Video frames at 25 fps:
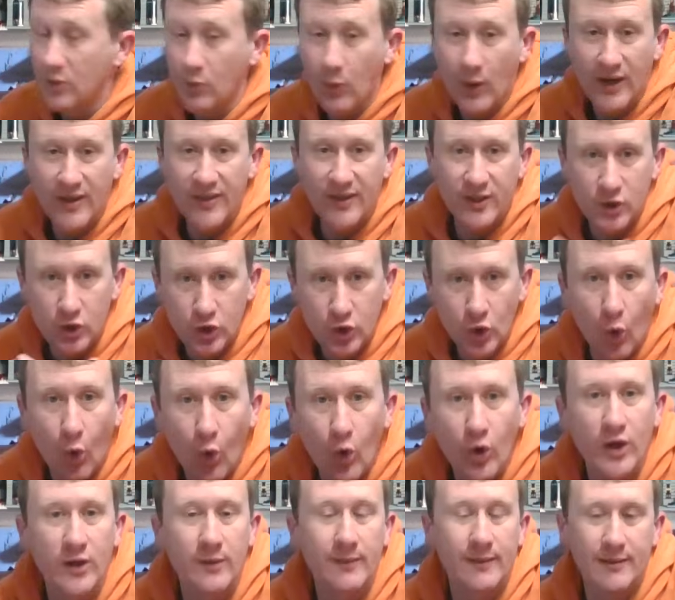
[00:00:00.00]
way that you're
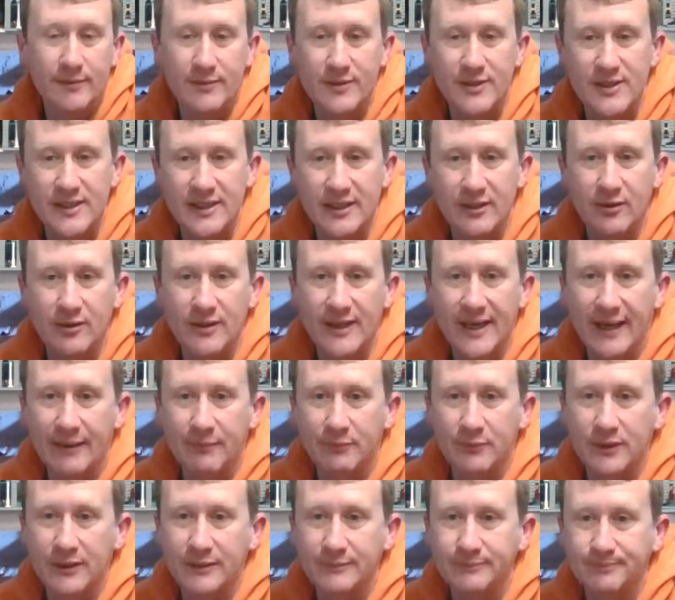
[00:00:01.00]
going to be able to see it on
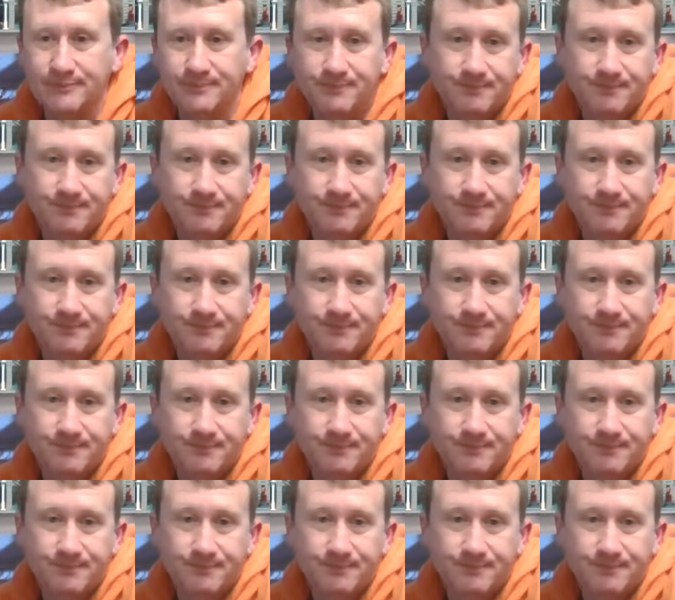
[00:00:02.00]
camera.